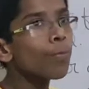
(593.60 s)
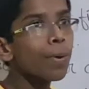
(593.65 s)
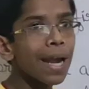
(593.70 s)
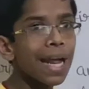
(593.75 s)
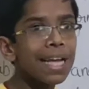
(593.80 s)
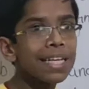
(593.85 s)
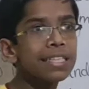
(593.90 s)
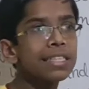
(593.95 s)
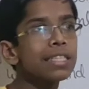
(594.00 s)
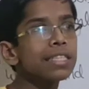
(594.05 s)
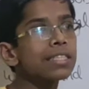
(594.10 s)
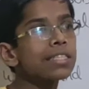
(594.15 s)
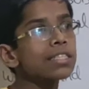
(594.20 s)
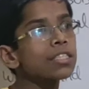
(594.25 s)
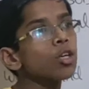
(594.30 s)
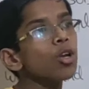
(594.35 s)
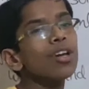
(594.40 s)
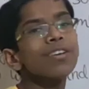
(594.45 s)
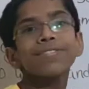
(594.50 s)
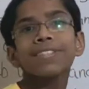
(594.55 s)
branches,
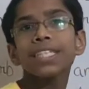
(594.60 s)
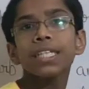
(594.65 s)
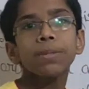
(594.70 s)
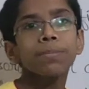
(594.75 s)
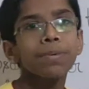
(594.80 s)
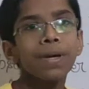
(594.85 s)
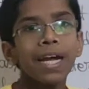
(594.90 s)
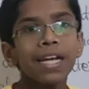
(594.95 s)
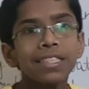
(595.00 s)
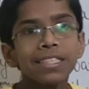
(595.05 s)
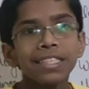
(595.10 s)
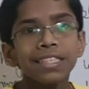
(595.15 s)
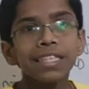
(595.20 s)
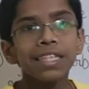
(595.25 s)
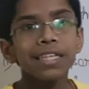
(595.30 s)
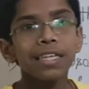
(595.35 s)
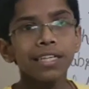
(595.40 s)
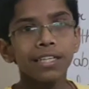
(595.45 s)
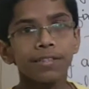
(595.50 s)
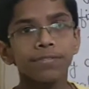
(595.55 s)
you have seen branches
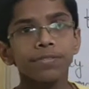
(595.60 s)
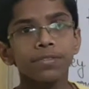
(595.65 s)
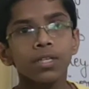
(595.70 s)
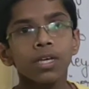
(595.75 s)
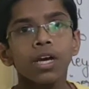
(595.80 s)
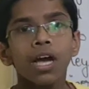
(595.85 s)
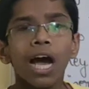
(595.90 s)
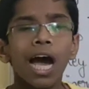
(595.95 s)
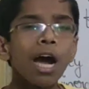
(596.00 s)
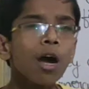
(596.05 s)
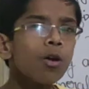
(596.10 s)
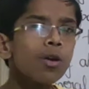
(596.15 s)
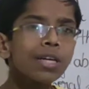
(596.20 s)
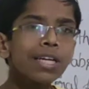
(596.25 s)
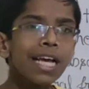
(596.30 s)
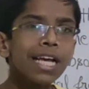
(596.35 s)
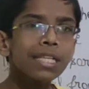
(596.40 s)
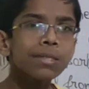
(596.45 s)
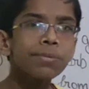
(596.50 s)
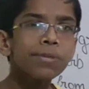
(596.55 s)
and leaves.
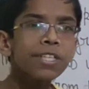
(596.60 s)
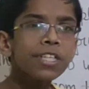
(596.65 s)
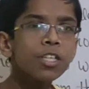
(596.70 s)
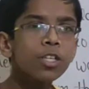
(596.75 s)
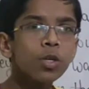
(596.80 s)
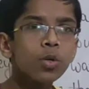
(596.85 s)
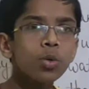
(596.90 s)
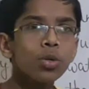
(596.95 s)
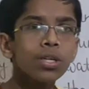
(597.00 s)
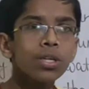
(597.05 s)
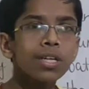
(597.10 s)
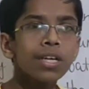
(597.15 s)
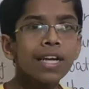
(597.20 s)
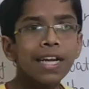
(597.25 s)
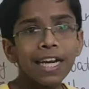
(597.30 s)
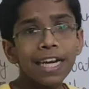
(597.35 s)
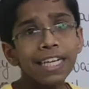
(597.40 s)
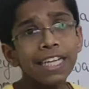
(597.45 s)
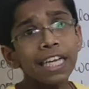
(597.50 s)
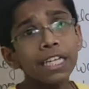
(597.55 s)
How it has been grown?
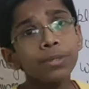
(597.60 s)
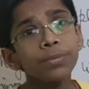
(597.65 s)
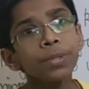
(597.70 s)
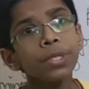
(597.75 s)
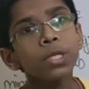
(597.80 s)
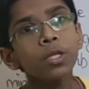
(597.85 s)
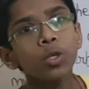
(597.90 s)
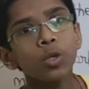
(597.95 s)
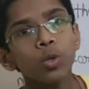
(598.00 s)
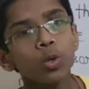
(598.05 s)
It has been